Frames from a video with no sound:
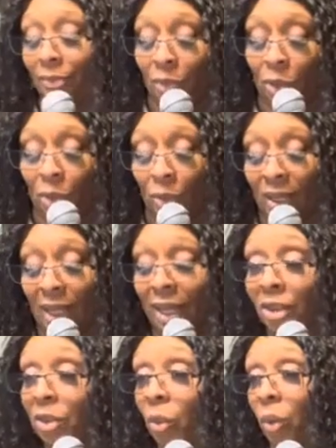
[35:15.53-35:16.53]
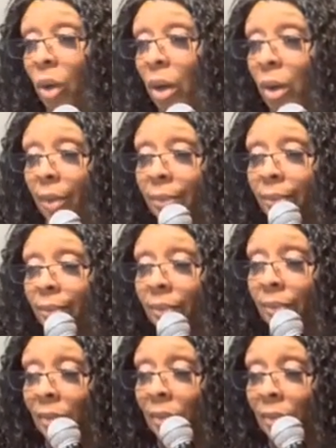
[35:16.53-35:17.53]
You know, he is the word.
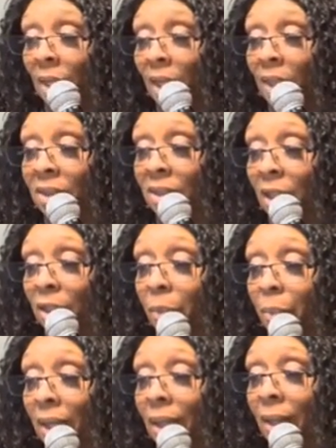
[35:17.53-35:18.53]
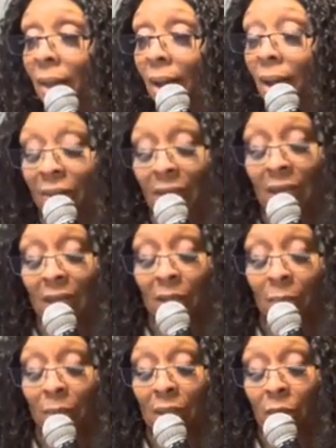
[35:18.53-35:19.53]
Yeah, yeah. He's such a big God that he
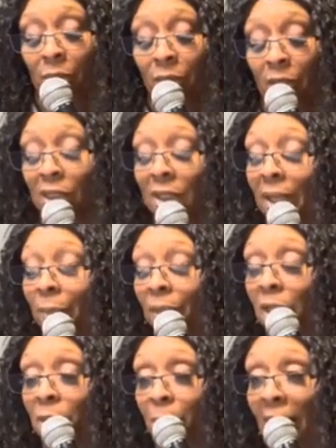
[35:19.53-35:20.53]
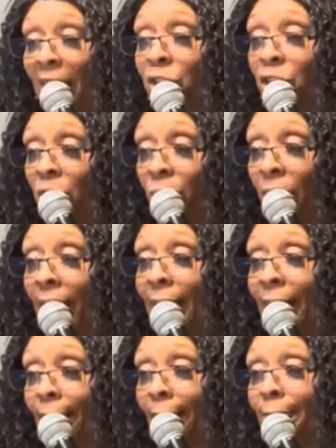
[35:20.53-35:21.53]
can be on these these pages right
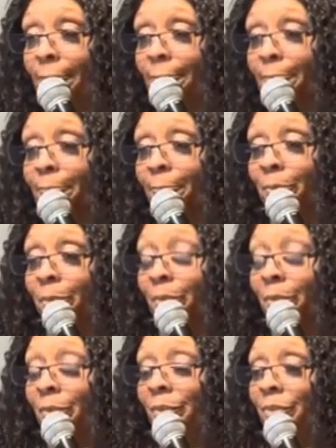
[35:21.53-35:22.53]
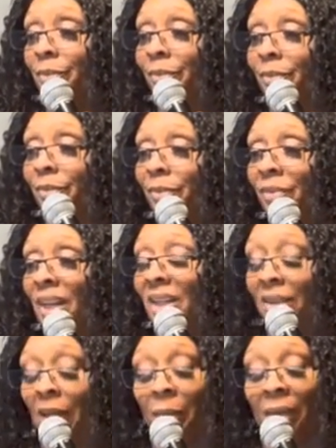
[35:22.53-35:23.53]
here. Yes.
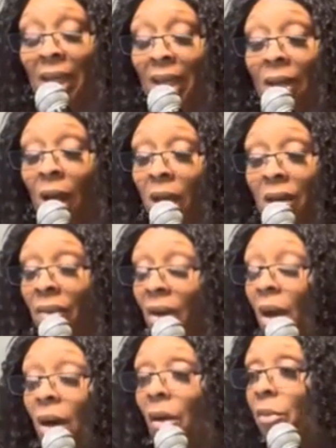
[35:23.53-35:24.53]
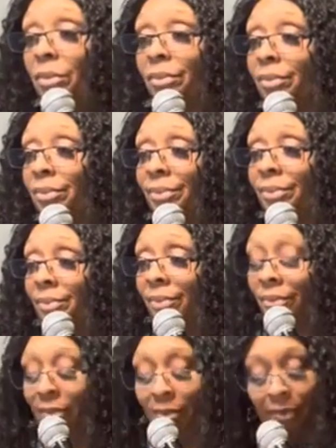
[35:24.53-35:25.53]
That's I mean, he God of all. Mm.
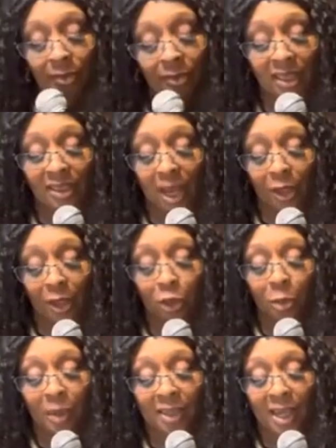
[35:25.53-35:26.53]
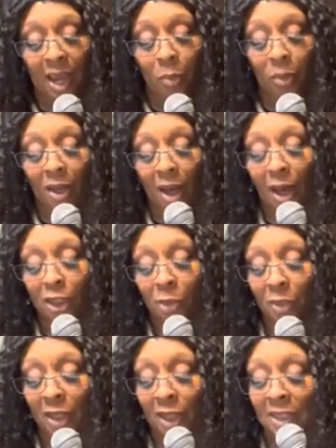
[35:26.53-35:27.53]
That's how you spend time with God is
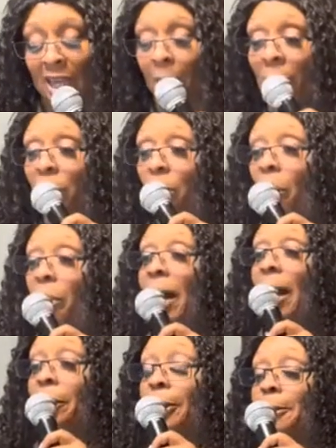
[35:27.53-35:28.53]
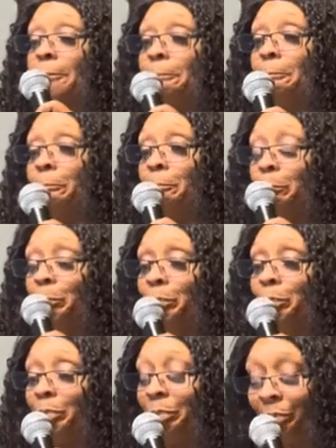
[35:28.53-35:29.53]
spending time in your Bible.
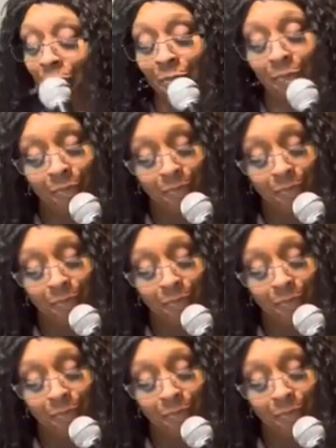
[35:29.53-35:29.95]
Mm.